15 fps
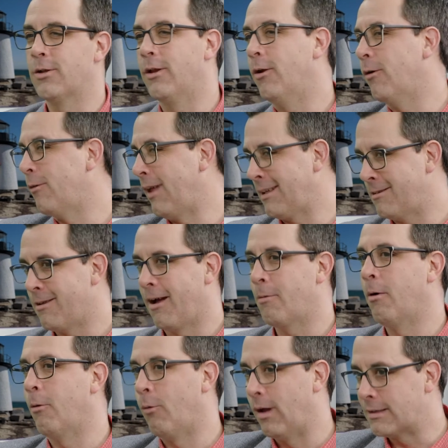So they don't like to talk
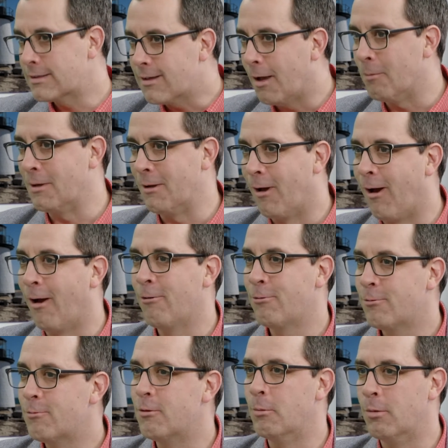about what's coming off
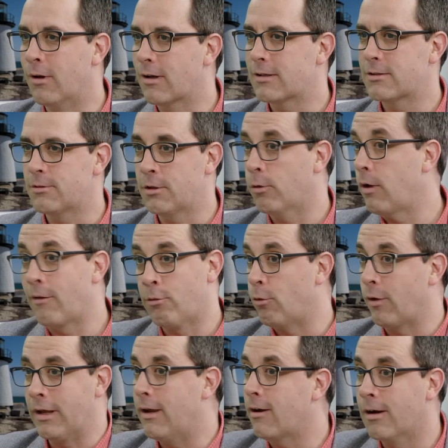uh-huh. the books. You don't ever
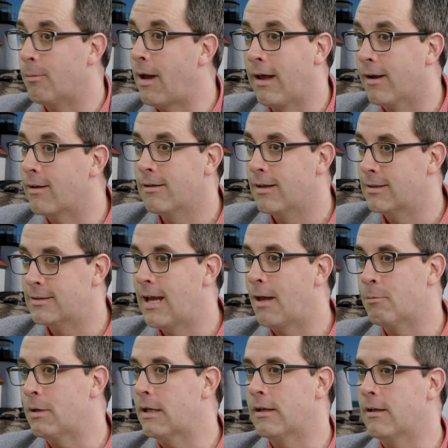really hear about it in
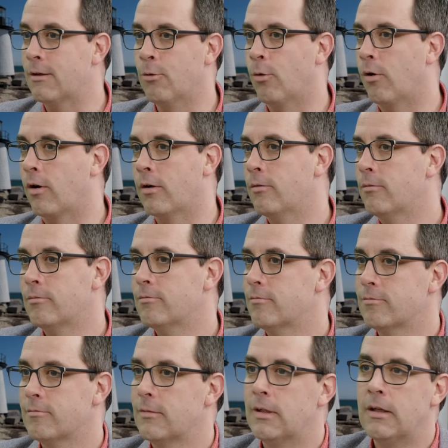town meeting or right.